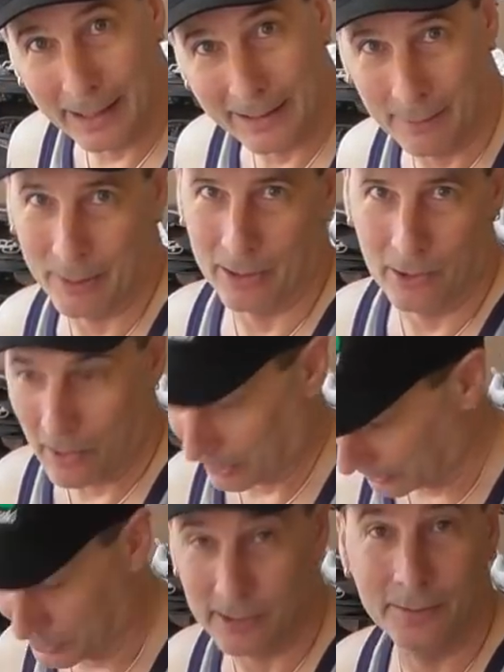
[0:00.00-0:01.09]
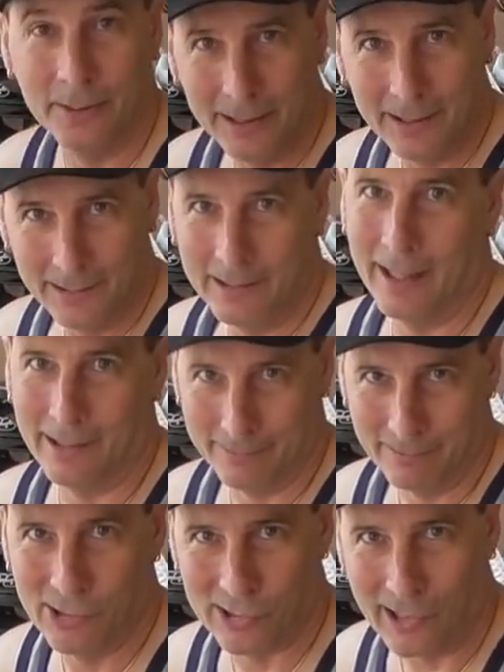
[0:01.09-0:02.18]
coming along and sort of, you know,
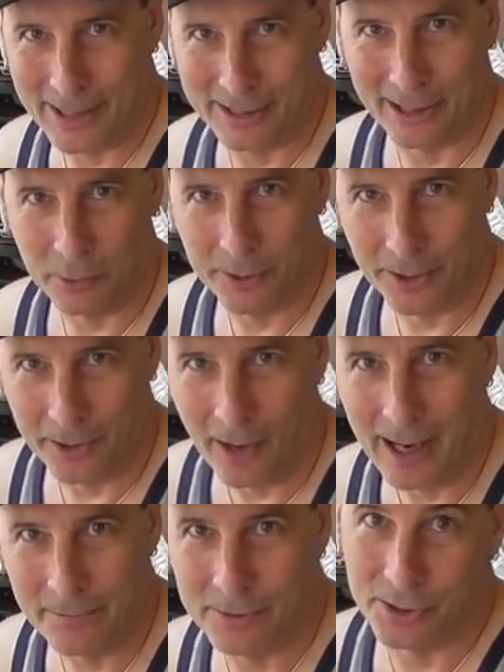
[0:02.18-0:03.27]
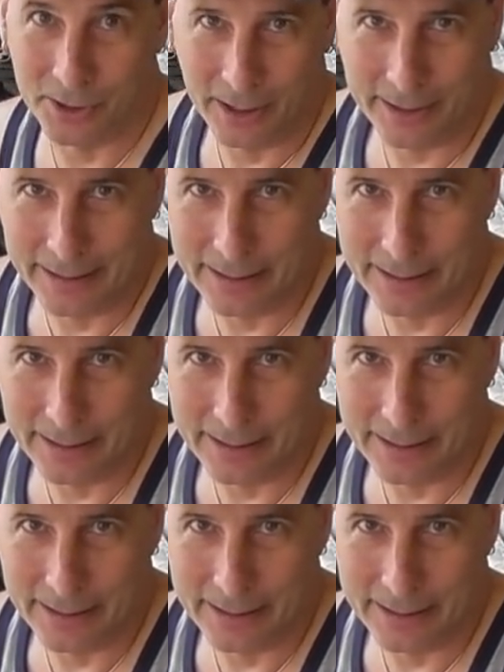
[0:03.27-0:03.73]
slicing it with a knife and stealing the